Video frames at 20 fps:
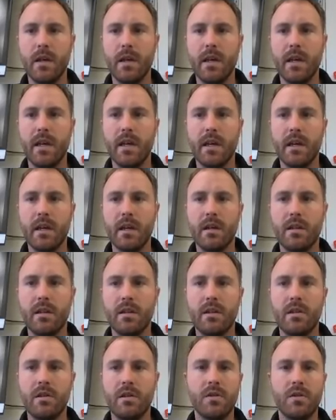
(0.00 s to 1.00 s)

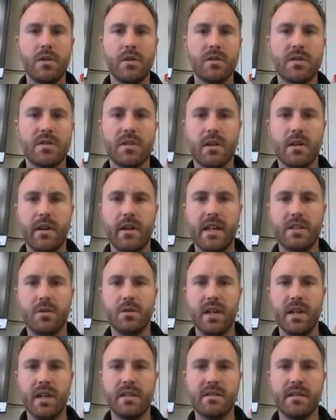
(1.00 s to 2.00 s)
And you use the
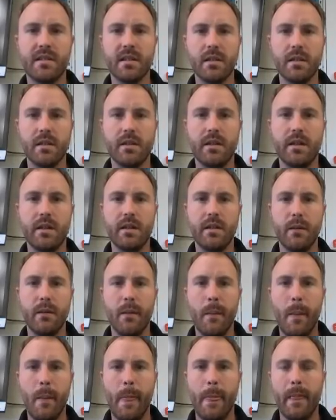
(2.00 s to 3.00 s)
graduated cylinder
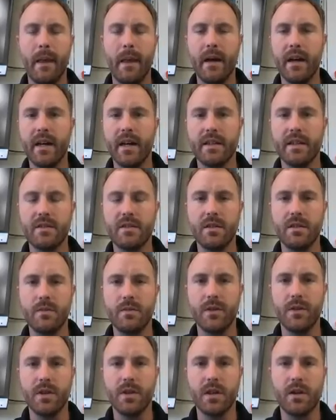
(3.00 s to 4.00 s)
uh, to,
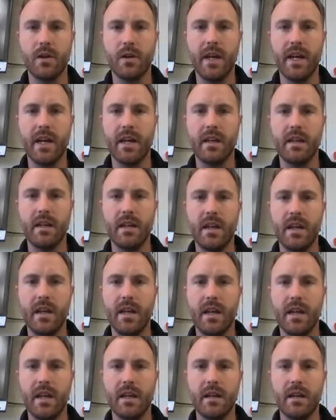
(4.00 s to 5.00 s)
for the crayon,
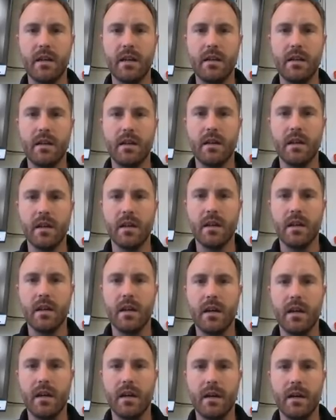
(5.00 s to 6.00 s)
and
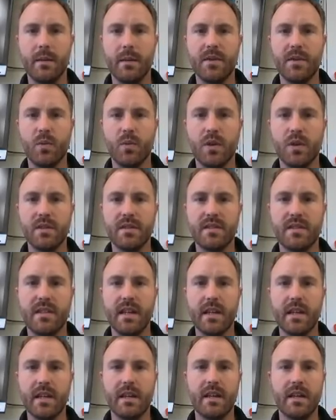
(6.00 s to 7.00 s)
um, the wooden
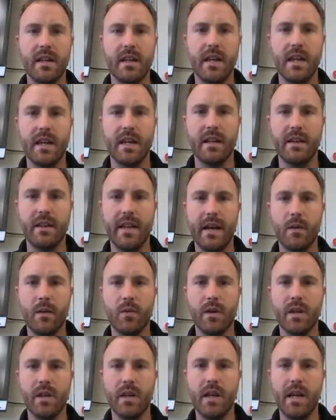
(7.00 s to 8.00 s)
stick, and that
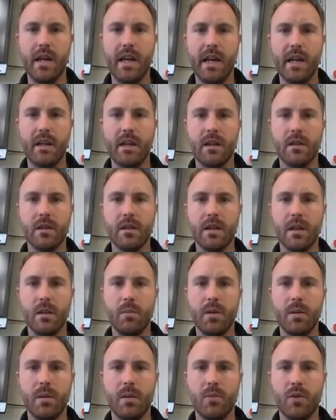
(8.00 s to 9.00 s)
one had a little
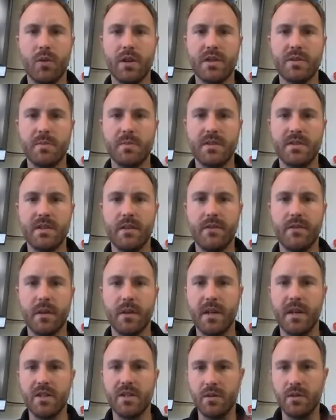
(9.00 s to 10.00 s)
bit more
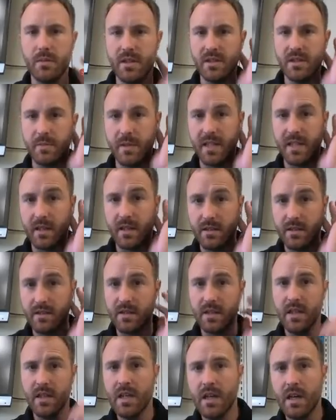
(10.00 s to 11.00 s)
specific measurements
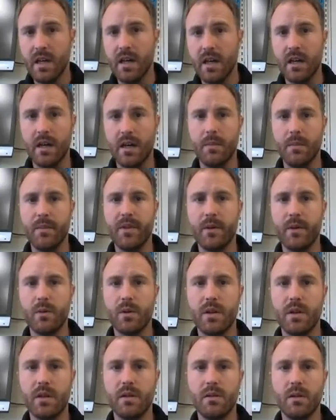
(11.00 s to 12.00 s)
because um, there
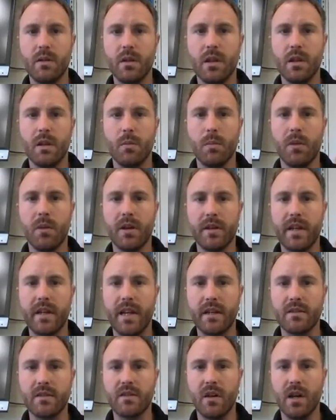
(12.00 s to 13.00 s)
were little
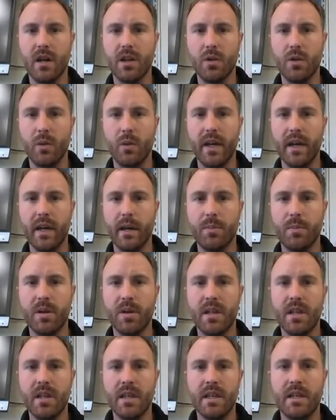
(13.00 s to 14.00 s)
markings all the way up.
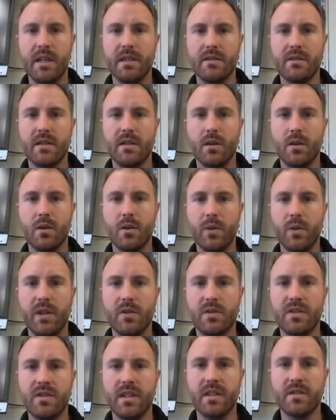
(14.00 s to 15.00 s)
And so we
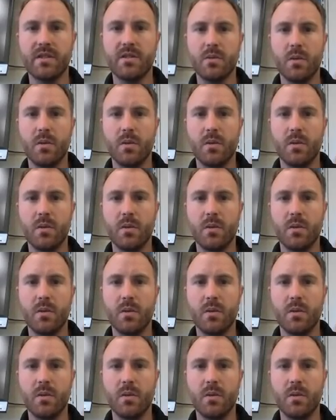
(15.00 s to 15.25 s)
used this